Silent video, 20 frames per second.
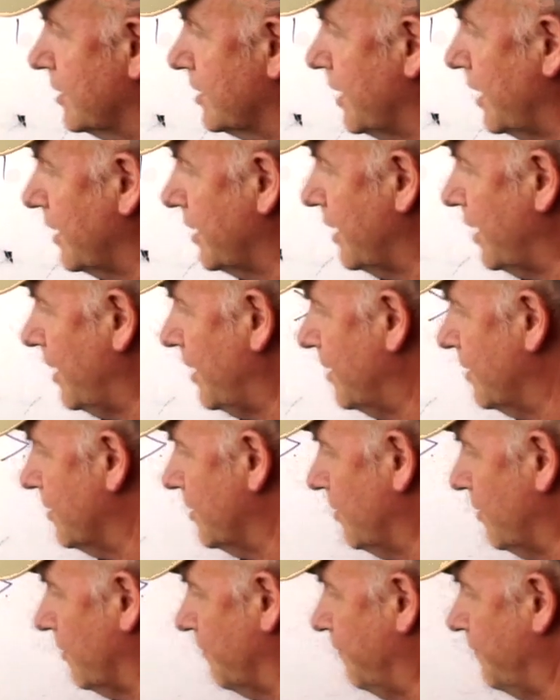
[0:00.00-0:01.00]
take out,
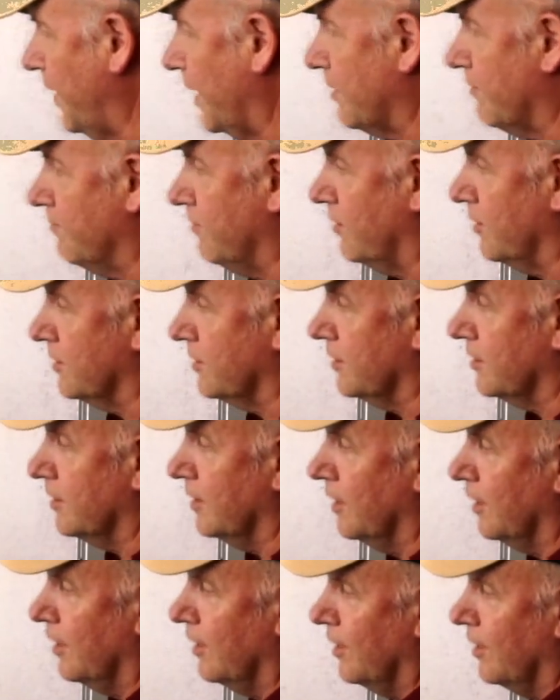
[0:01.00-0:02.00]
like factorise it.
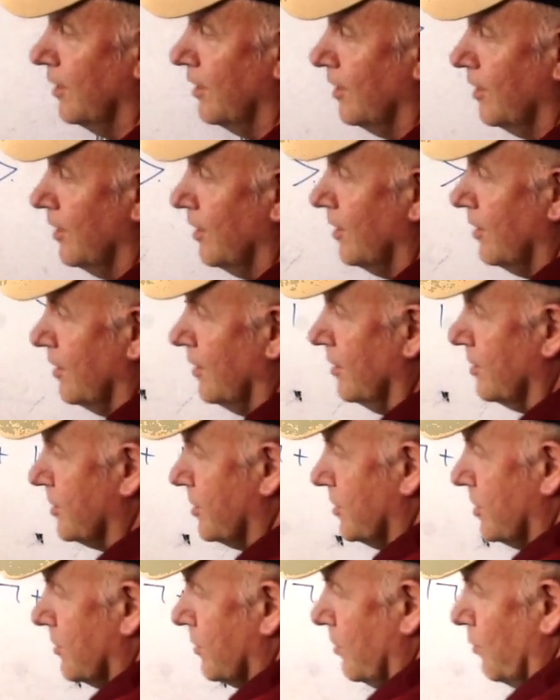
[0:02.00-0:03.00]
This
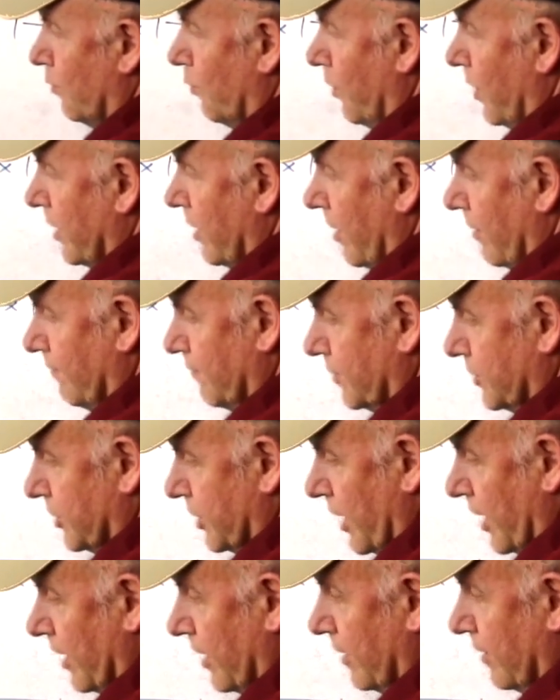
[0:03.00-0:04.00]
is 1 over
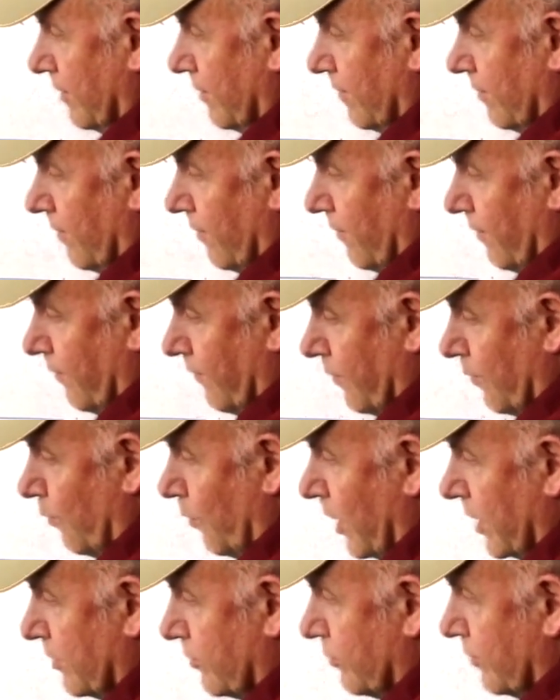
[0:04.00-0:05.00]
j from
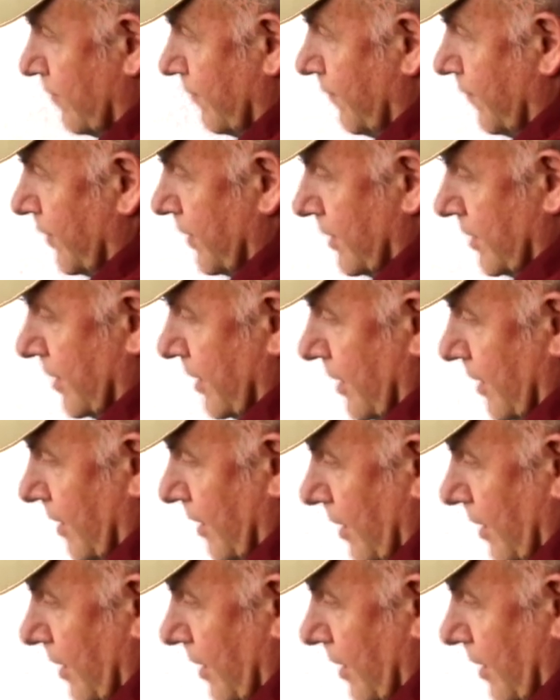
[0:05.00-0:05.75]
1 to infinity,